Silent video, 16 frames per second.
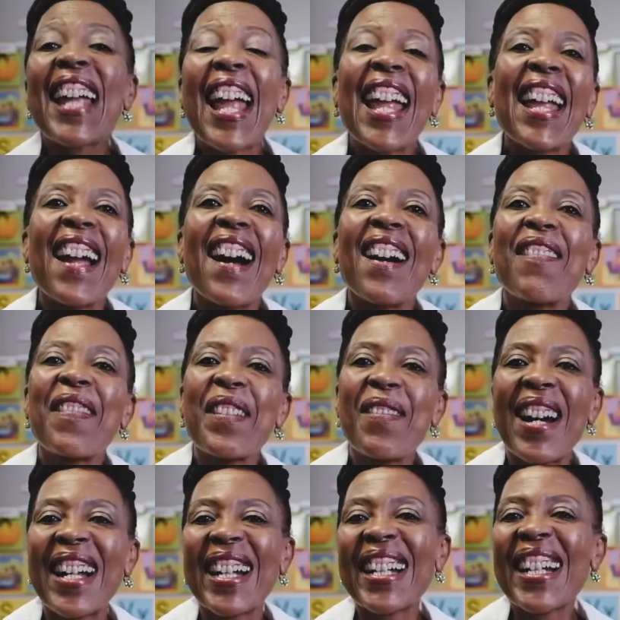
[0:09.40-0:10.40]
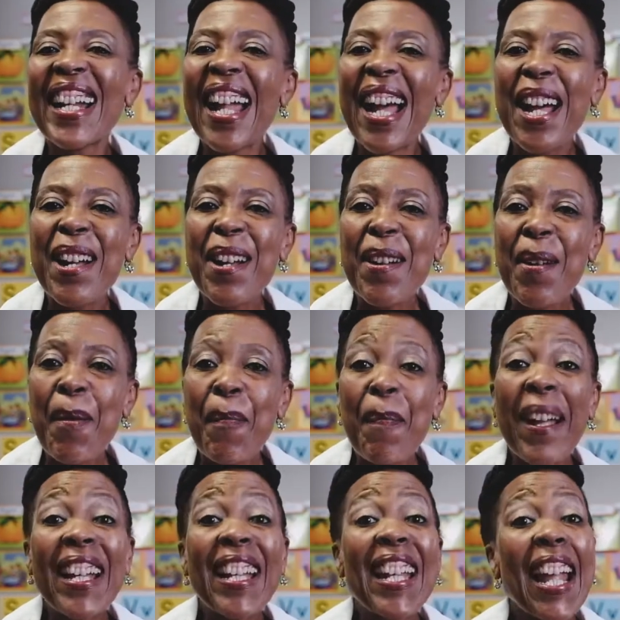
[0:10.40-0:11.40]
Hi everyone,
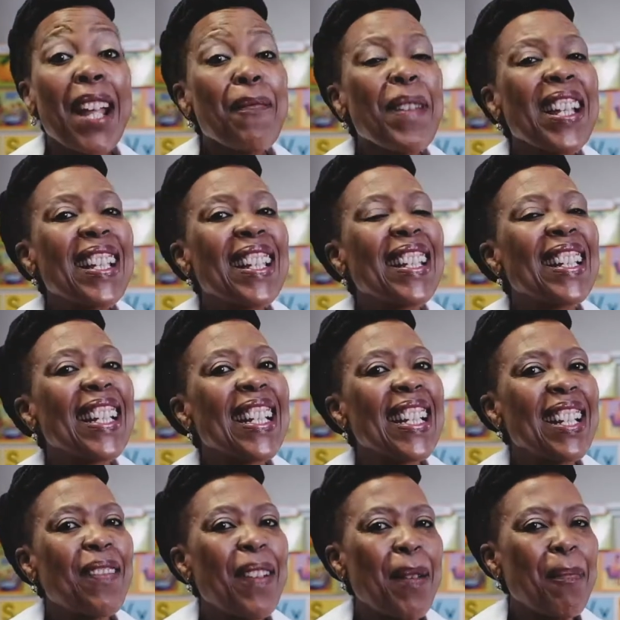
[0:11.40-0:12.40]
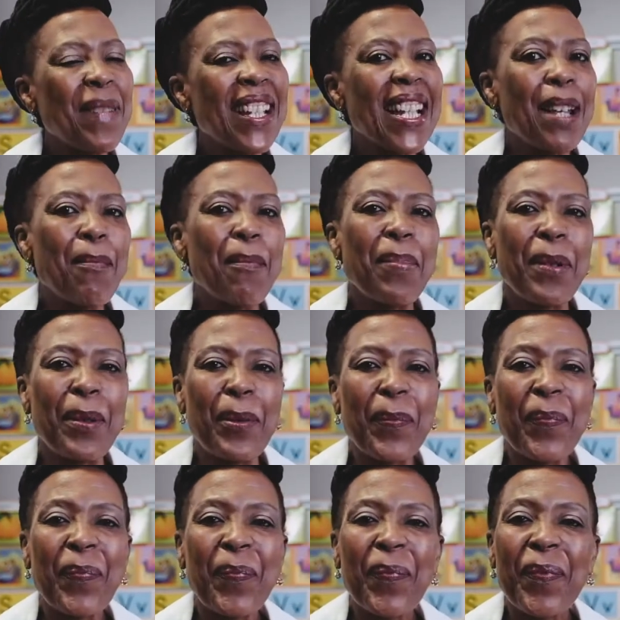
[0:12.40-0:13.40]
my name is Lindy Wemtembu.
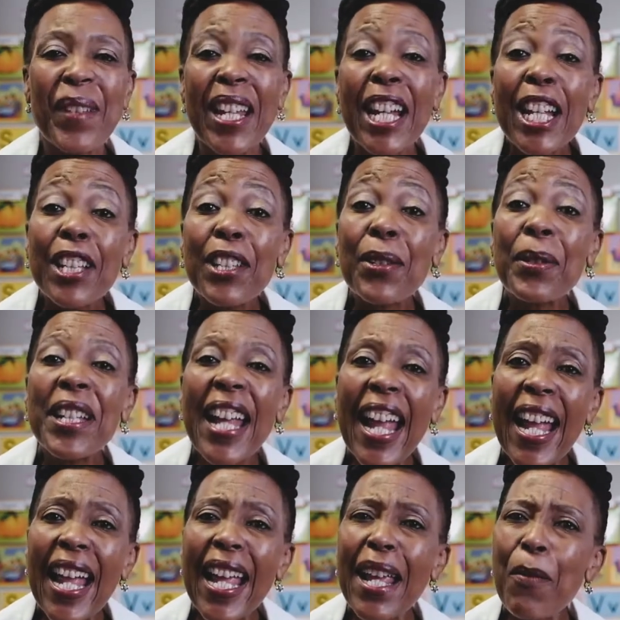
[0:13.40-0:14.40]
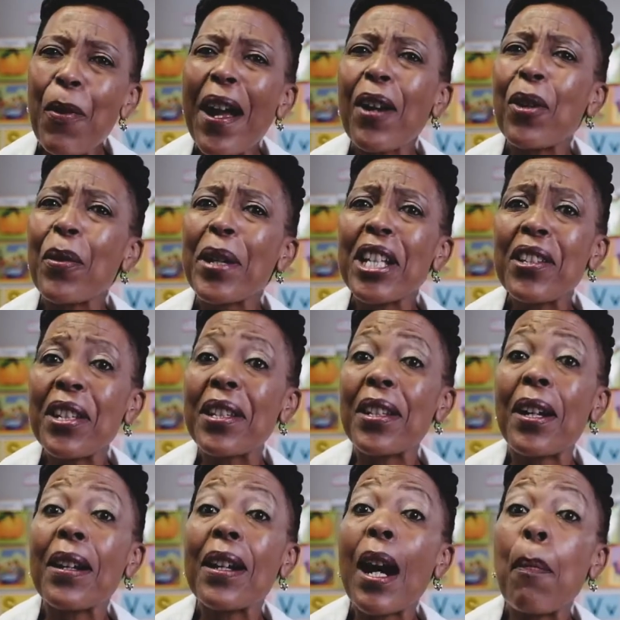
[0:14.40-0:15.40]
Today we are going to
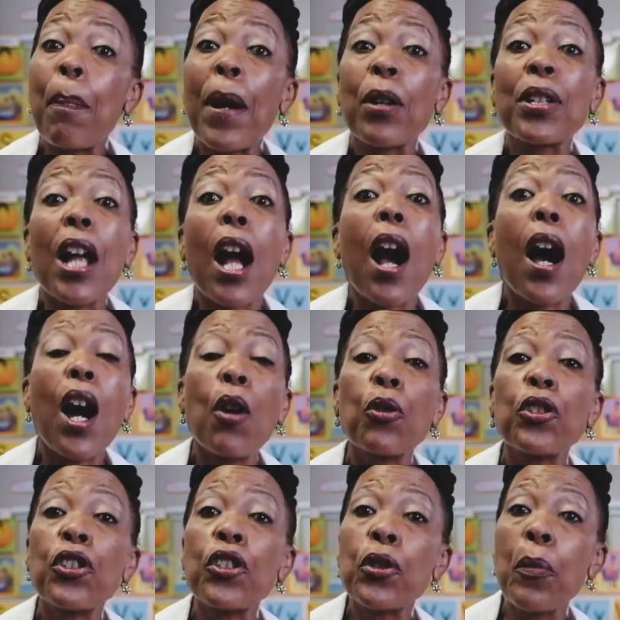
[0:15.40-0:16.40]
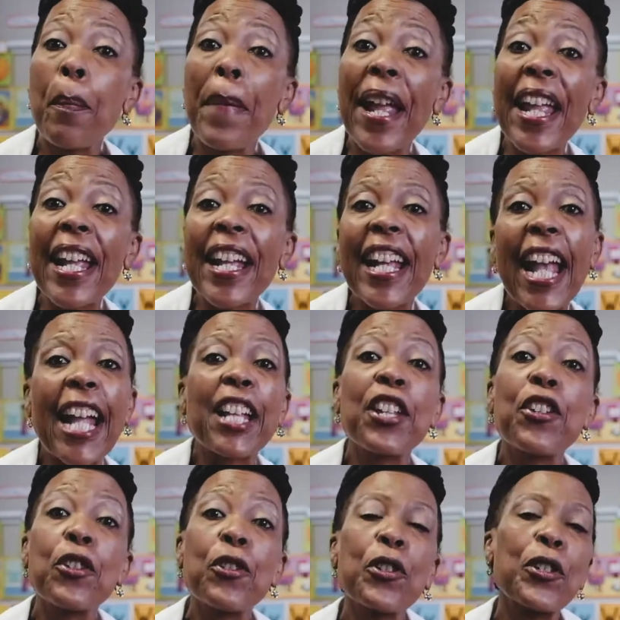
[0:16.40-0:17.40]
talk about how to make and
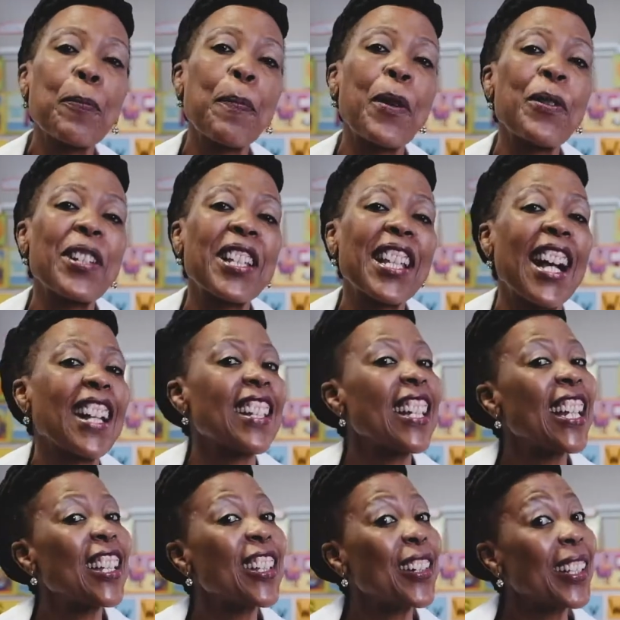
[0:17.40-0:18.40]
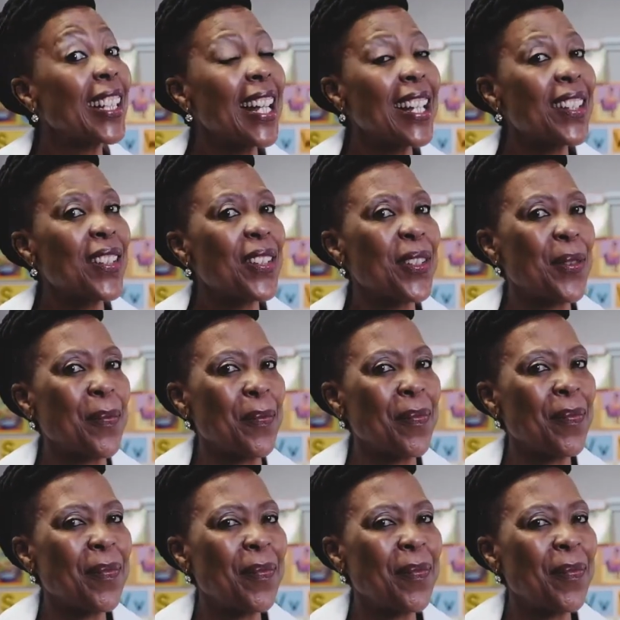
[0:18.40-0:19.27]
use posters in a classroom.